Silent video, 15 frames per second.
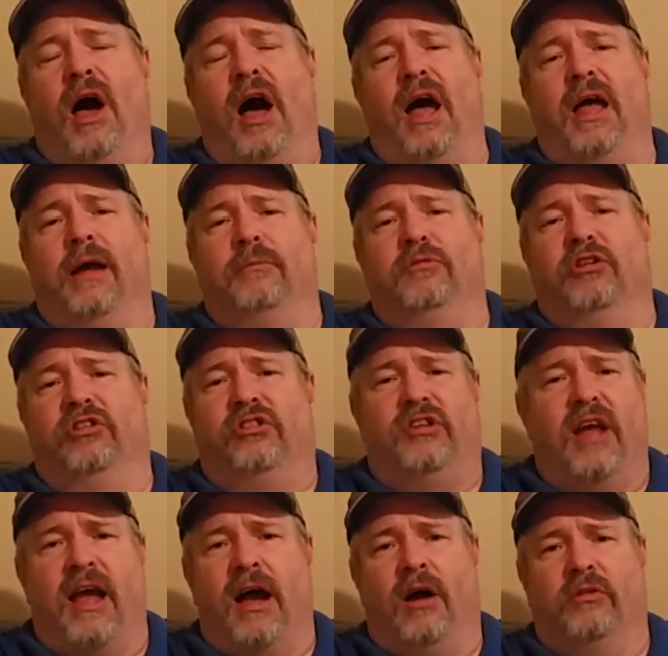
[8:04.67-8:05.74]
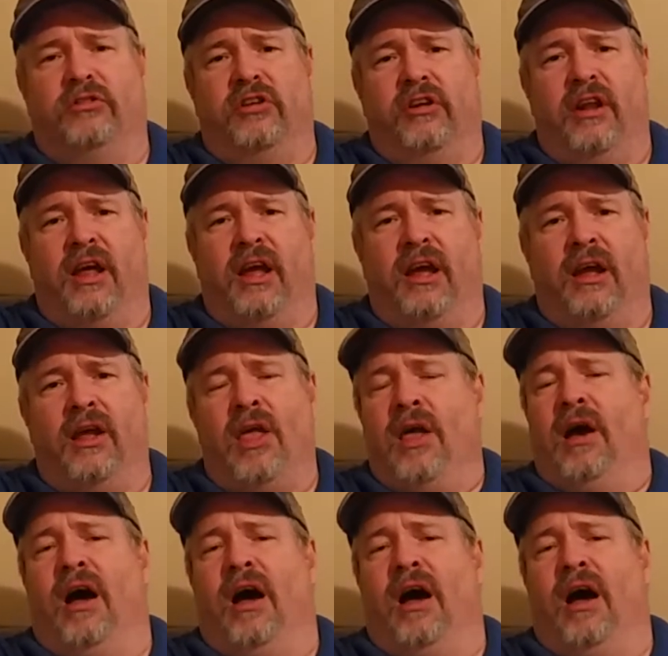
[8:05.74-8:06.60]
I am just down today.